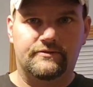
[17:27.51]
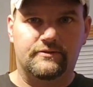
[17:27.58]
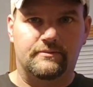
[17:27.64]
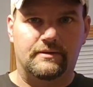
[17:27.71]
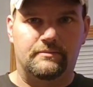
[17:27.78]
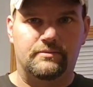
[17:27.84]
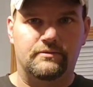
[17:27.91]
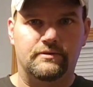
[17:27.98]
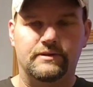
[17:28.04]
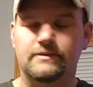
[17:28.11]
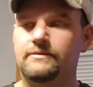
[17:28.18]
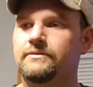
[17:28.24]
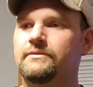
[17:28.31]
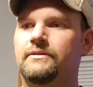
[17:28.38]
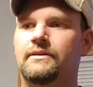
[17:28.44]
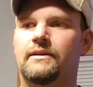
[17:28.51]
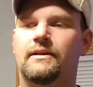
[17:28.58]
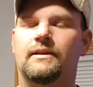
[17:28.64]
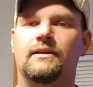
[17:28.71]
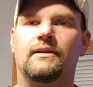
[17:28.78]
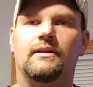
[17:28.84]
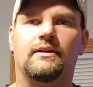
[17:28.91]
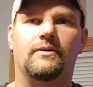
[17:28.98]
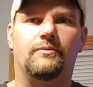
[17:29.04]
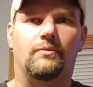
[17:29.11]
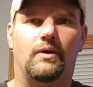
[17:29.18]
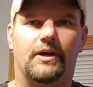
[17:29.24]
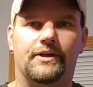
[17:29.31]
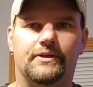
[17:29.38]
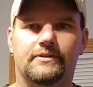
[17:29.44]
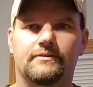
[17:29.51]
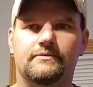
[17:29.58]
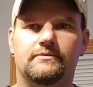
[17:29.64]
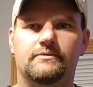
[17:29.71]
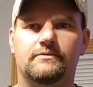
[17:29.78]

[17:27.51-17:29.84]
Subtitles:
for my boy, water,